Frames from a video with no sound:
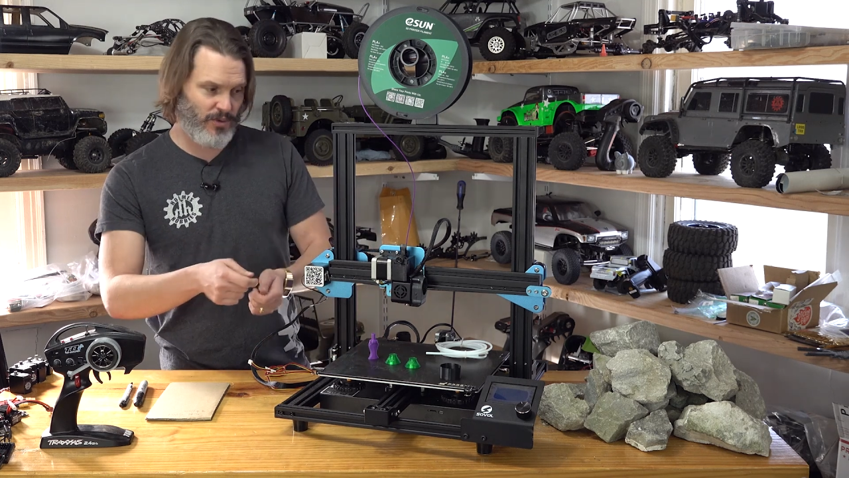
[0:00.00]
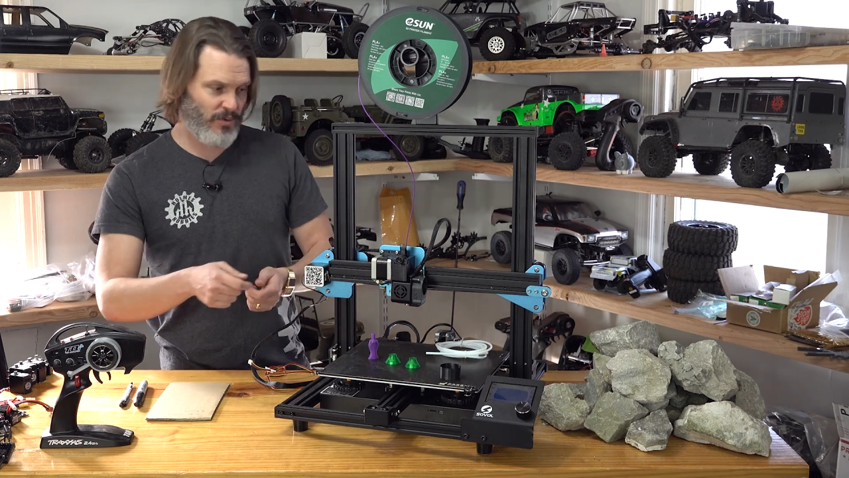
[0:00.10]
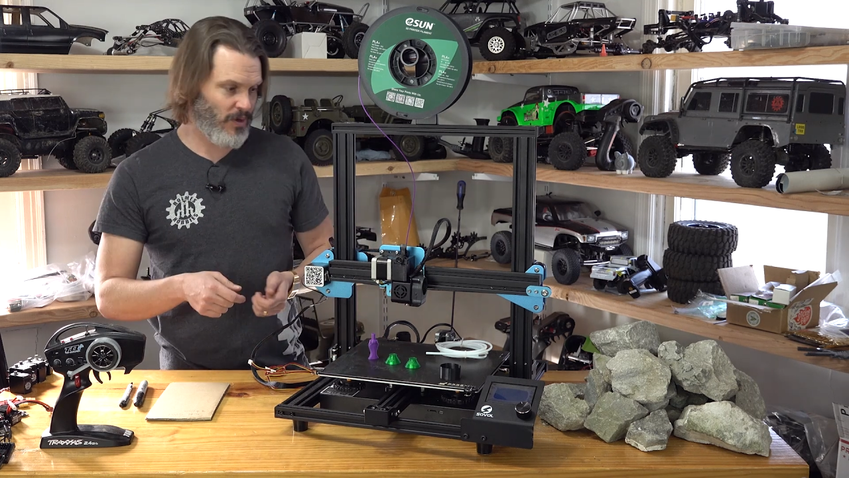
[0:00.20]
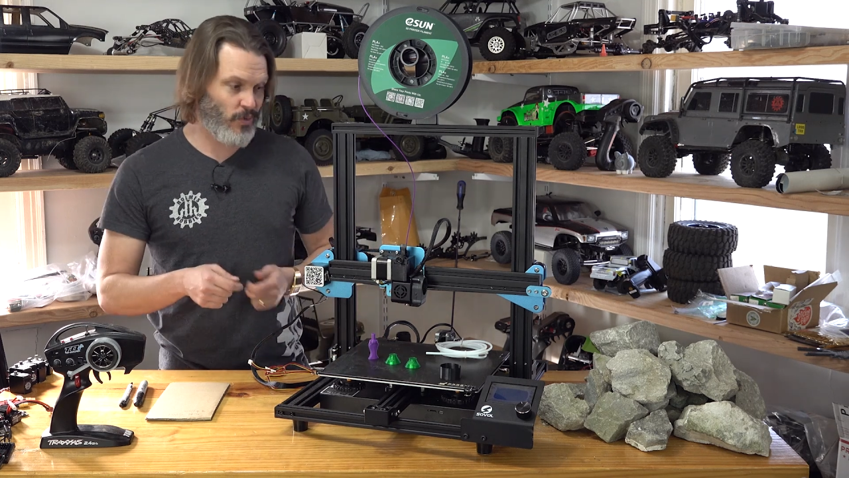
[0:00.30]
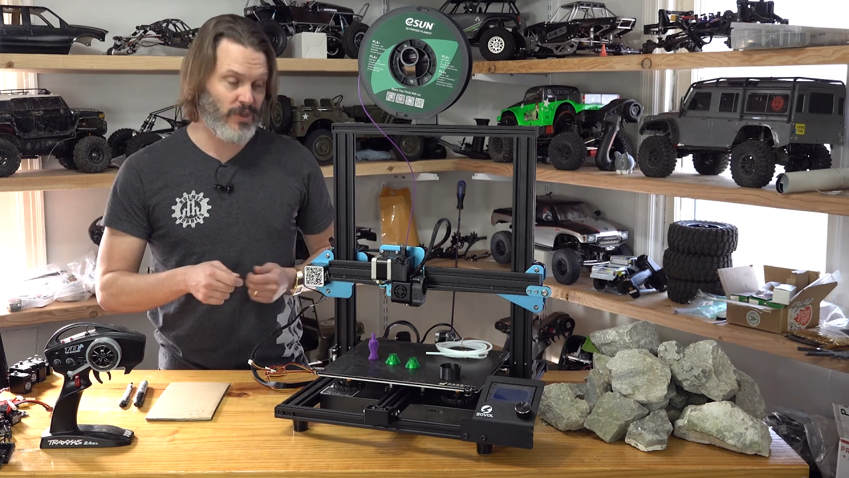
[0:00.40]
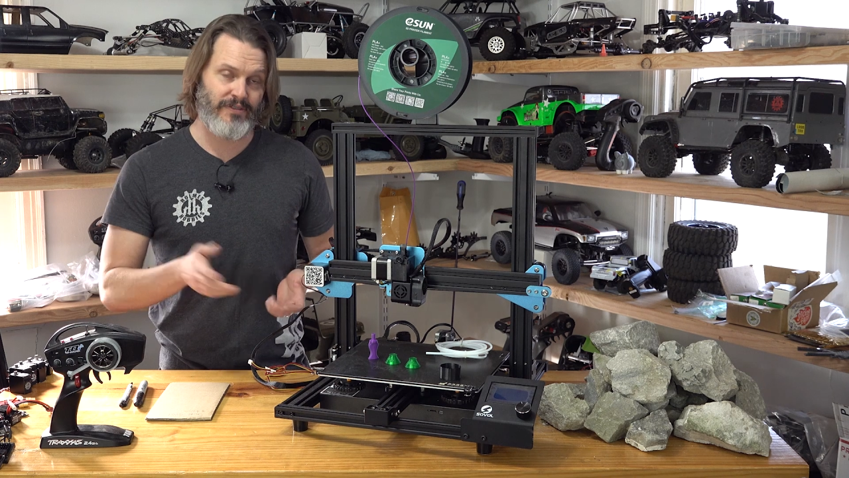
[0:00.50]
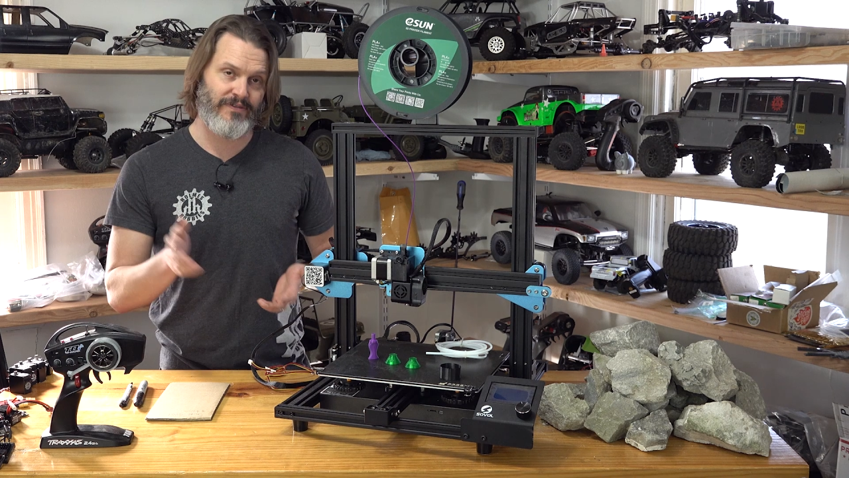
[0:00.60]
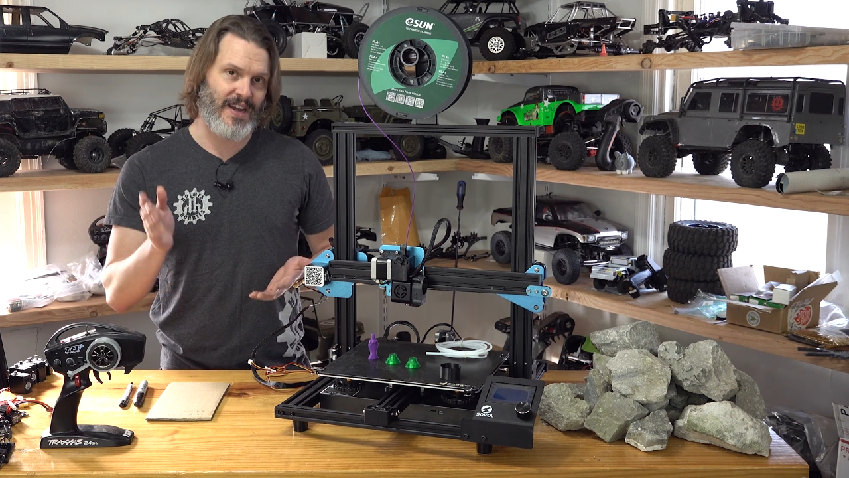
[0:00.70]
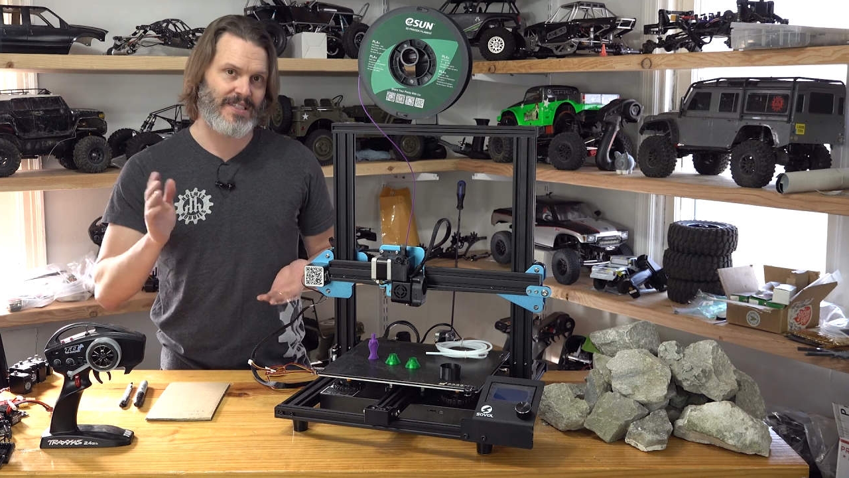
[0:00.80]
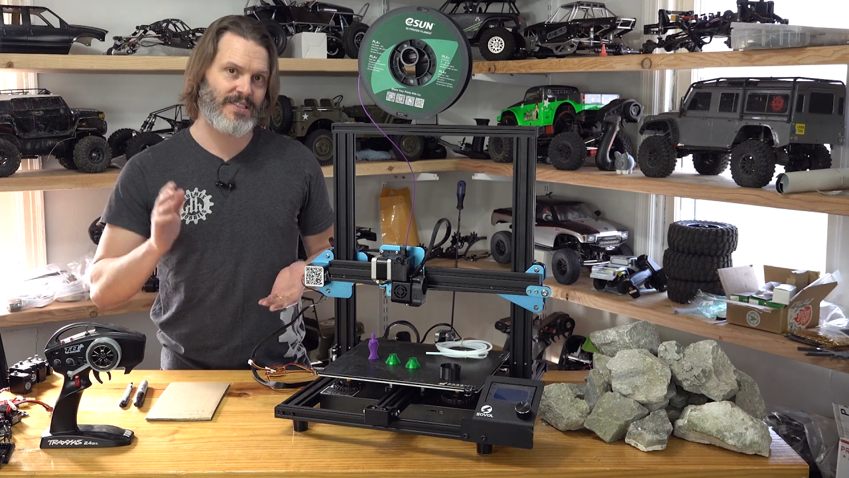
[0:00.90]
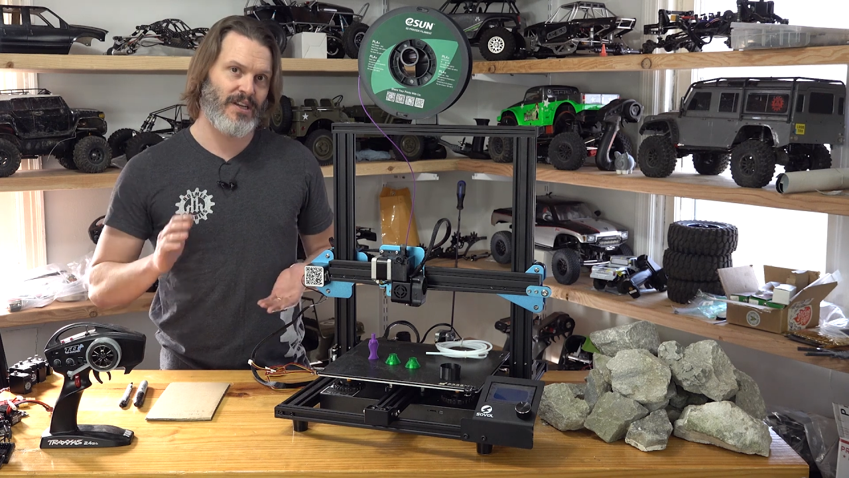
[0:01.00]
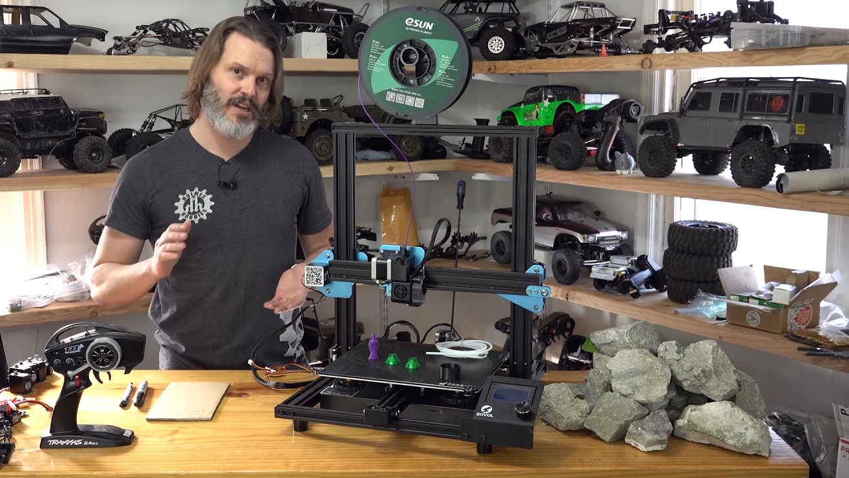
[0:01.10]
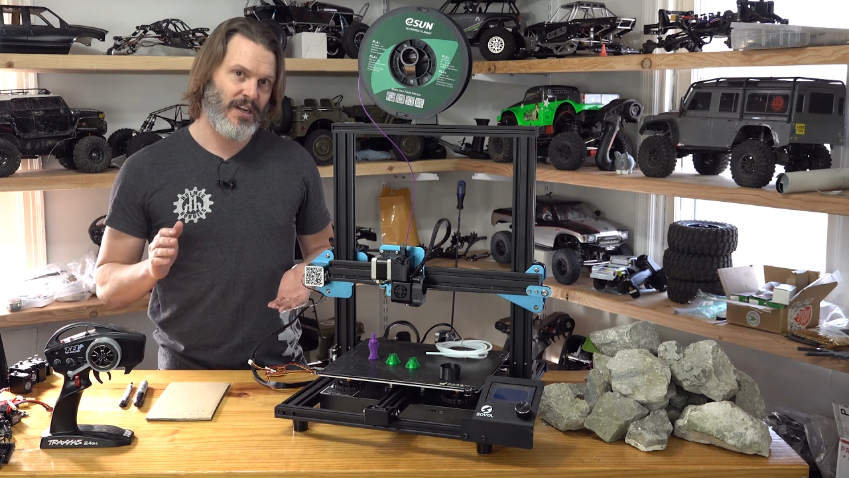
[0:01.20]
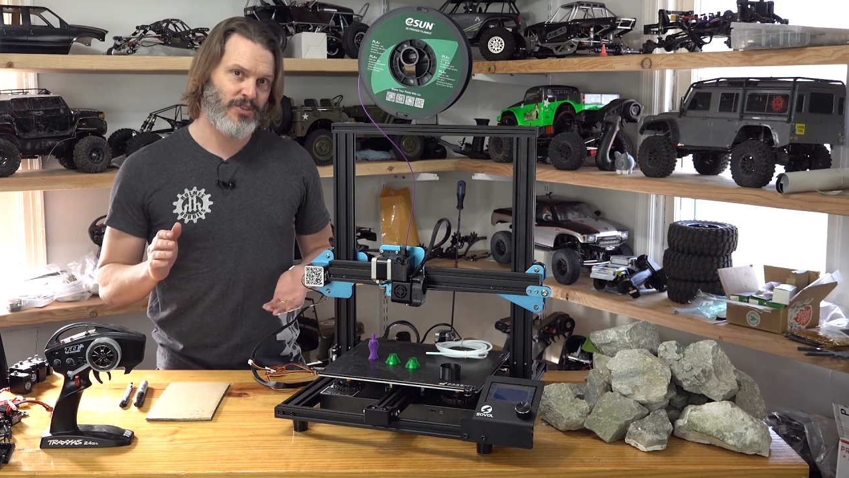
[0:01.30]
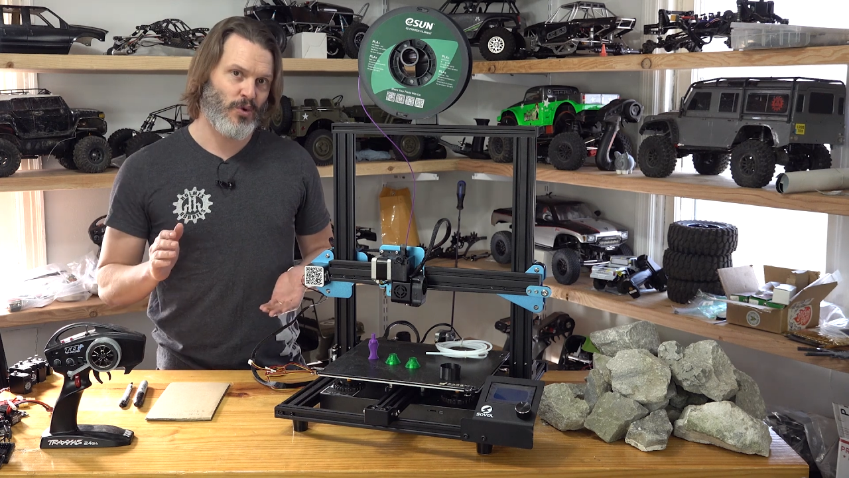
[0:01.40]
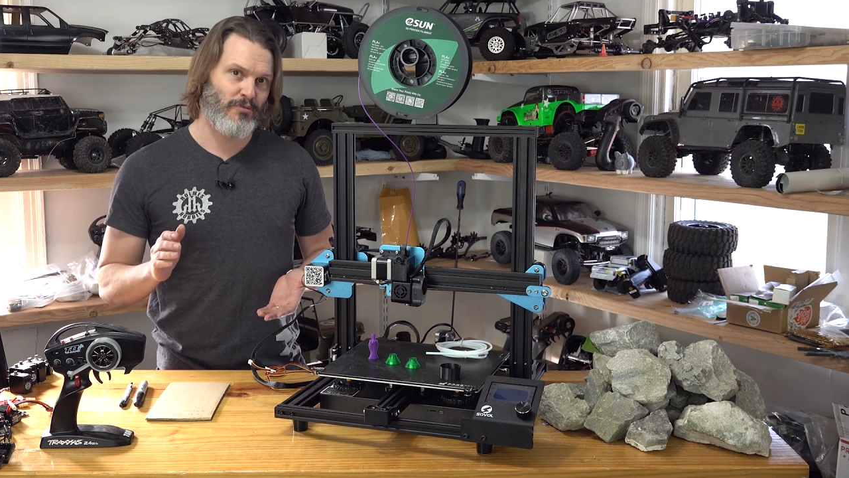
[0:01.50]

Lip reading: really fast sort